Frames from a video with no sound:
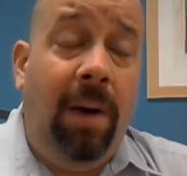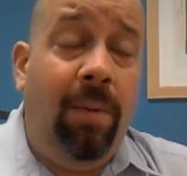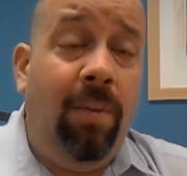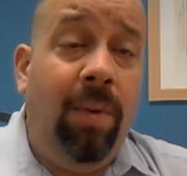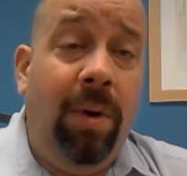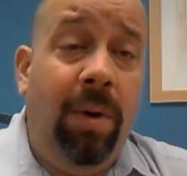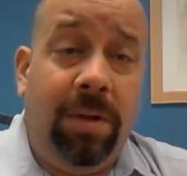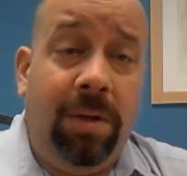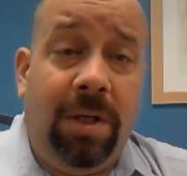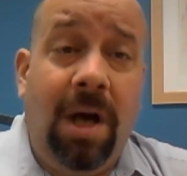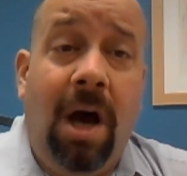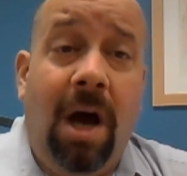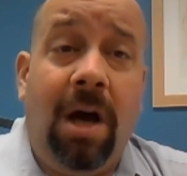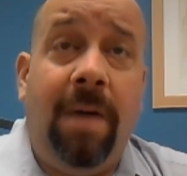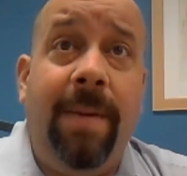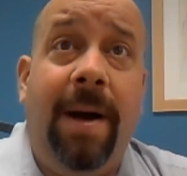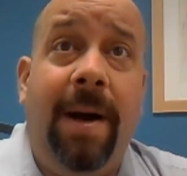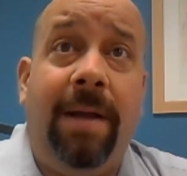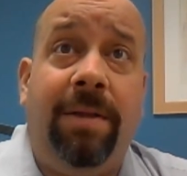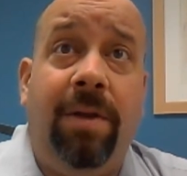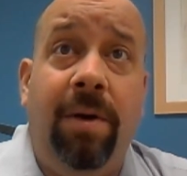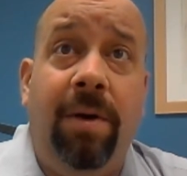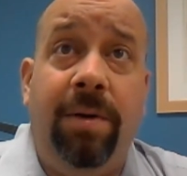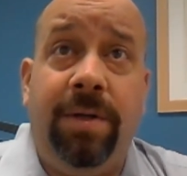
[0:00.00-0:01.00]
We'll talk
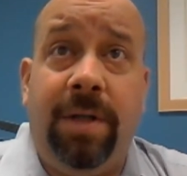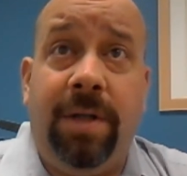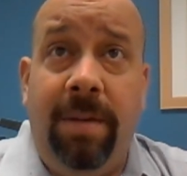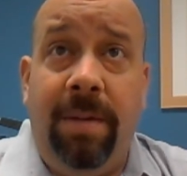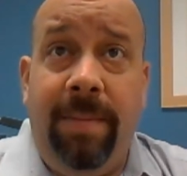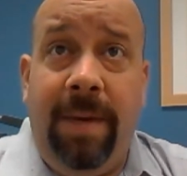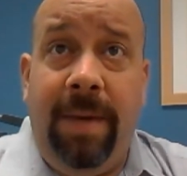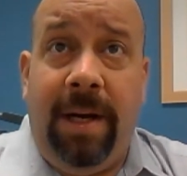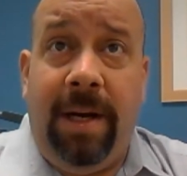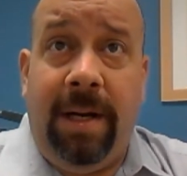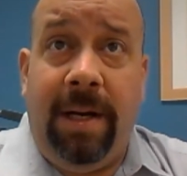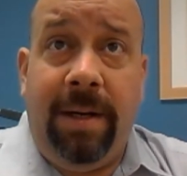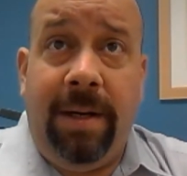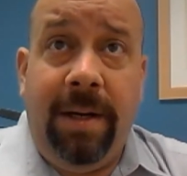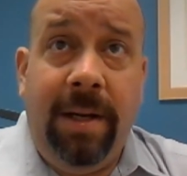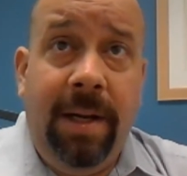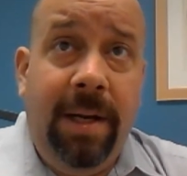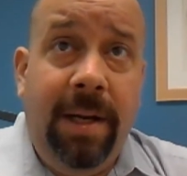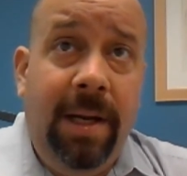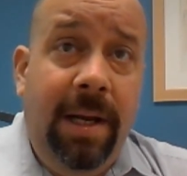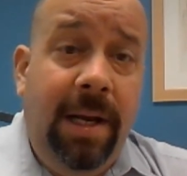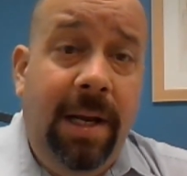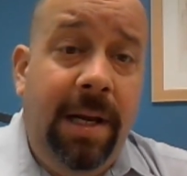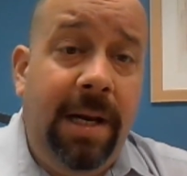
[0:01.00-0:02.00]
about those in a minute.
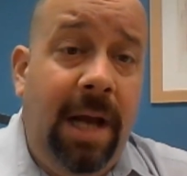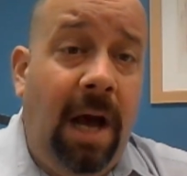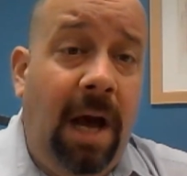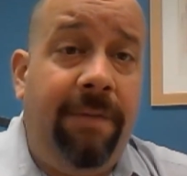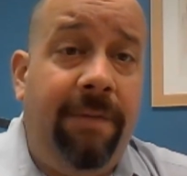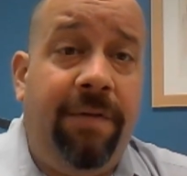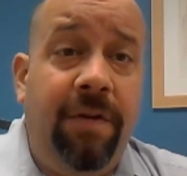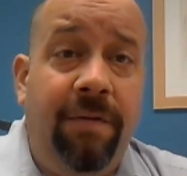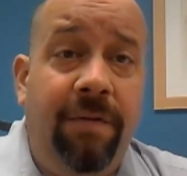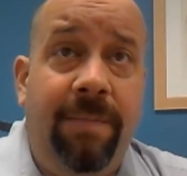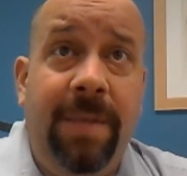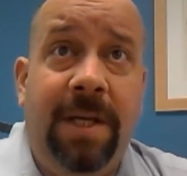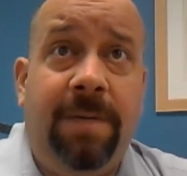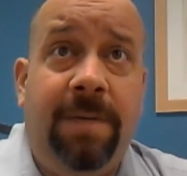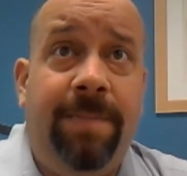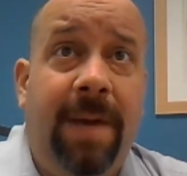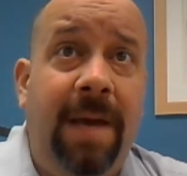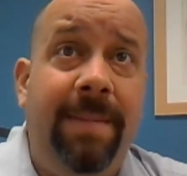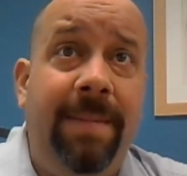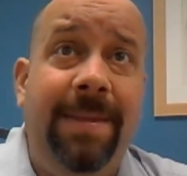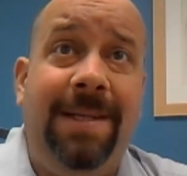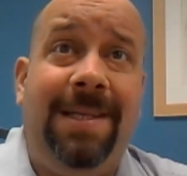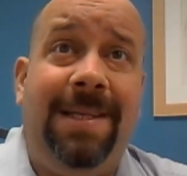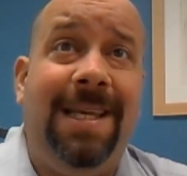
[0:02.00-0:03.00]
Now, if you've missed
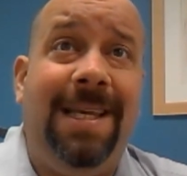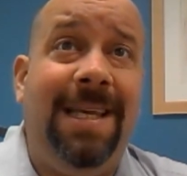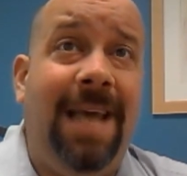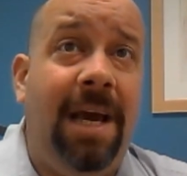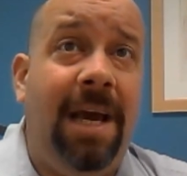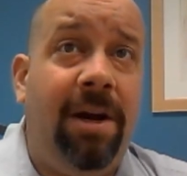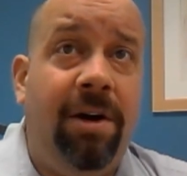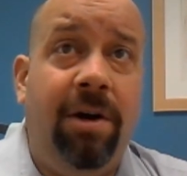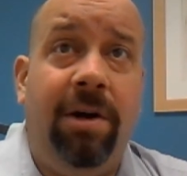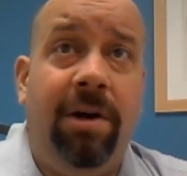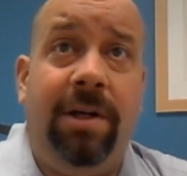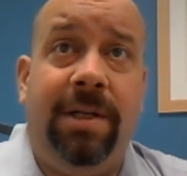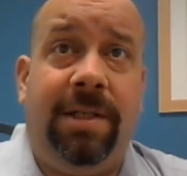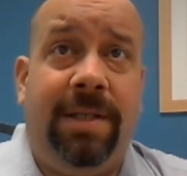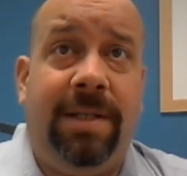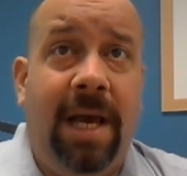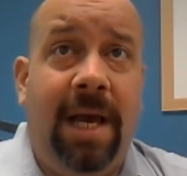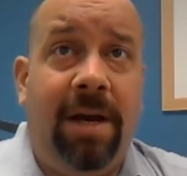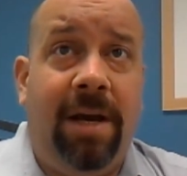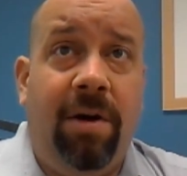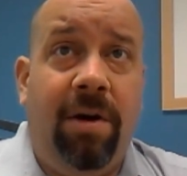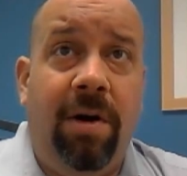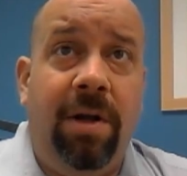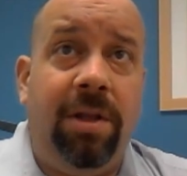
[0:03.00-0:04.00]
payments, get current,
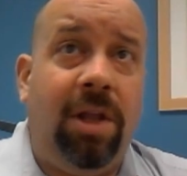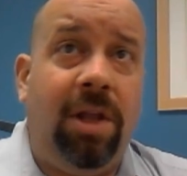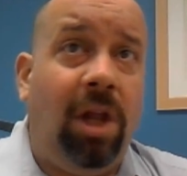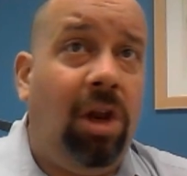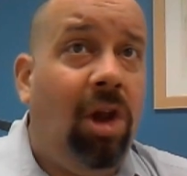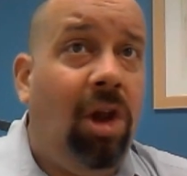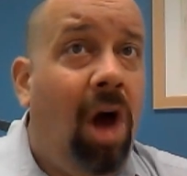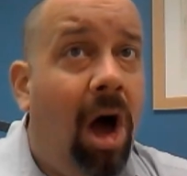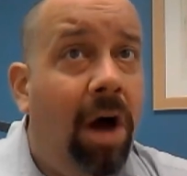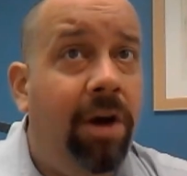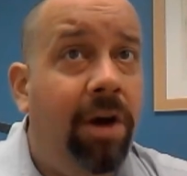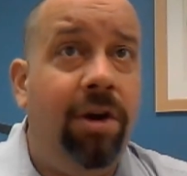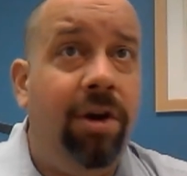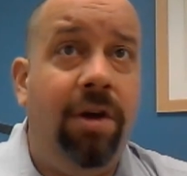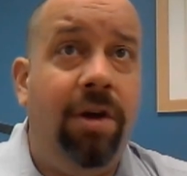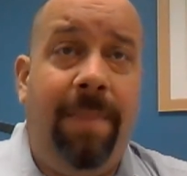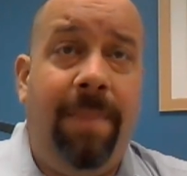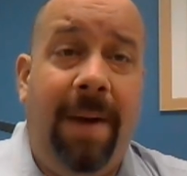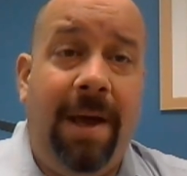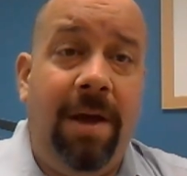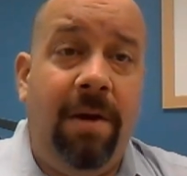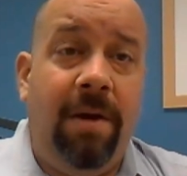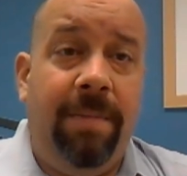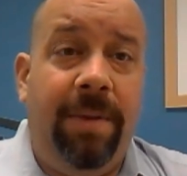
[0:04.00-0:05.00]
stay current. The longer you
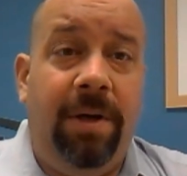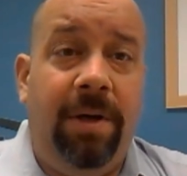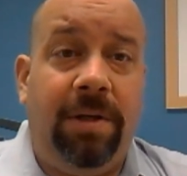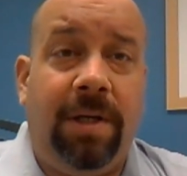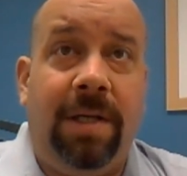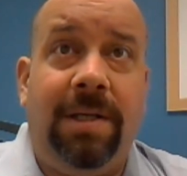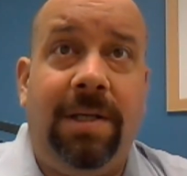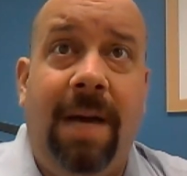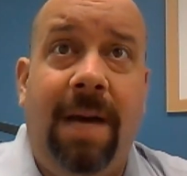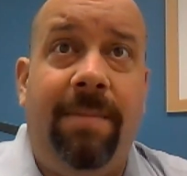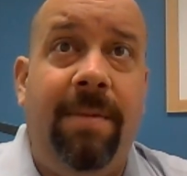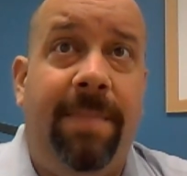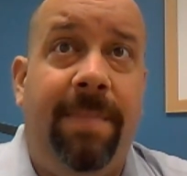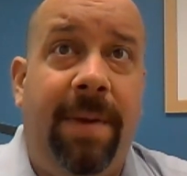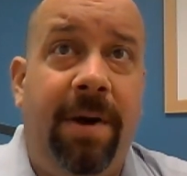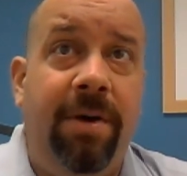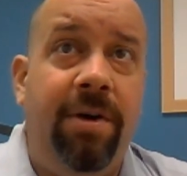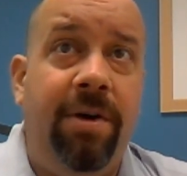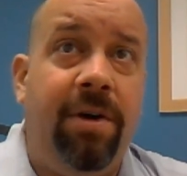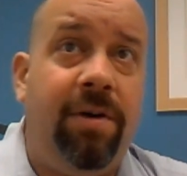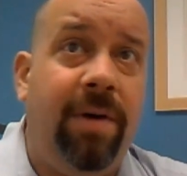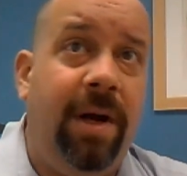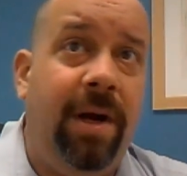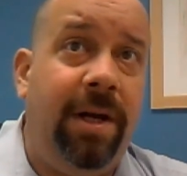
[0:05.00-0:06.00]
pay your bills on time, the better
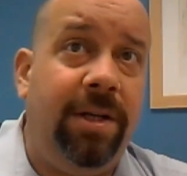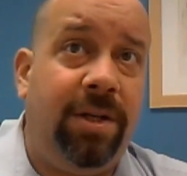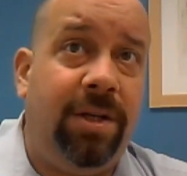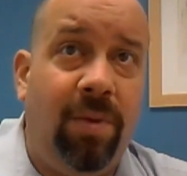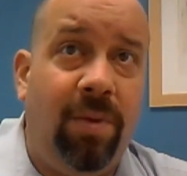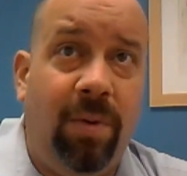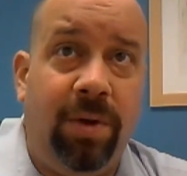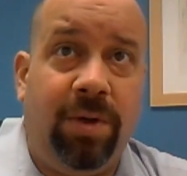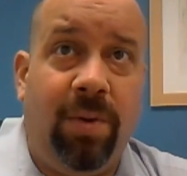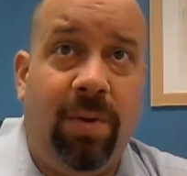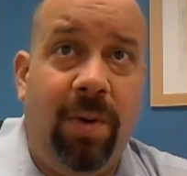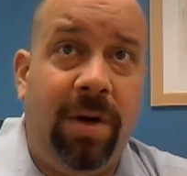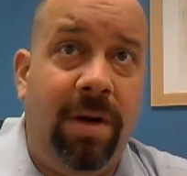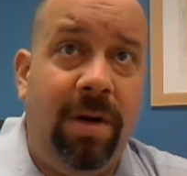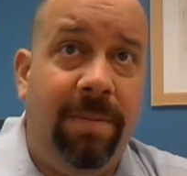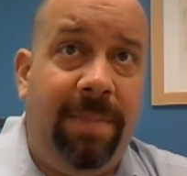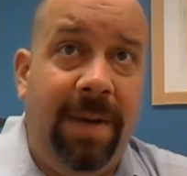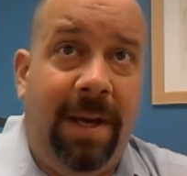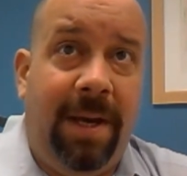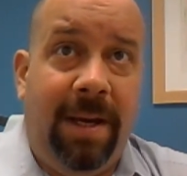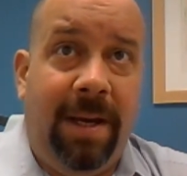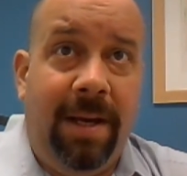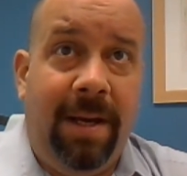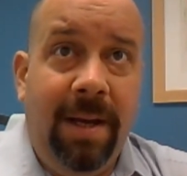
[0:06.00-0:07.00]
your credit score is going to
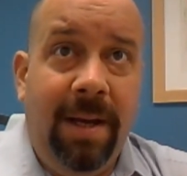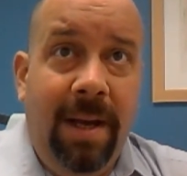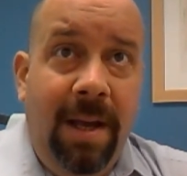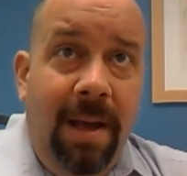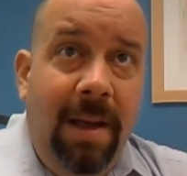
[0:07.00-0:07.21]
be.